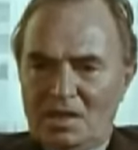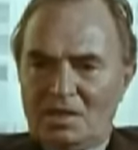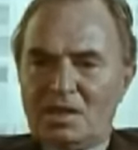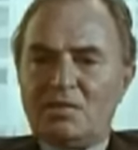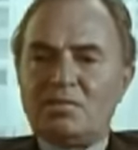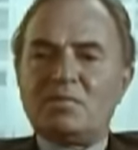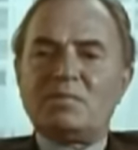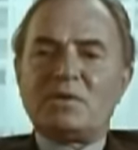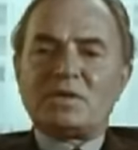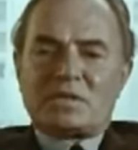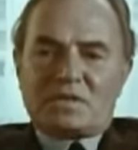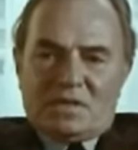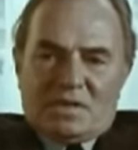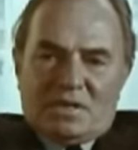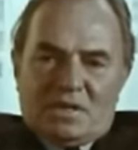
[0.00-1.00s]
were
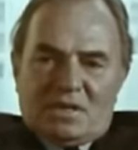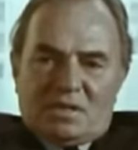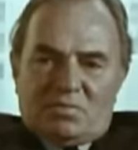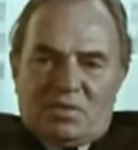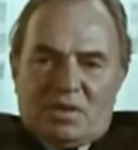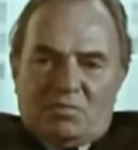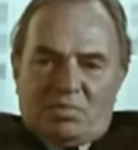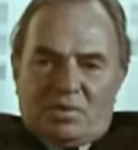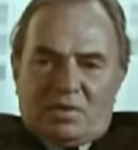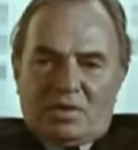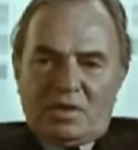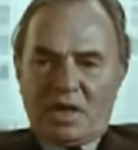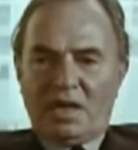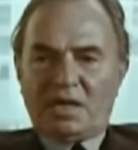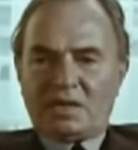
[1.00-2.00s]
mostly these people
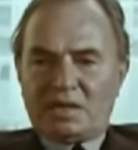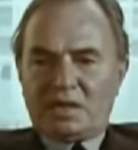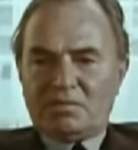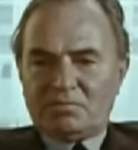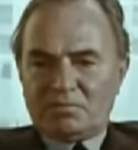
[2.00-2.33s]
like um,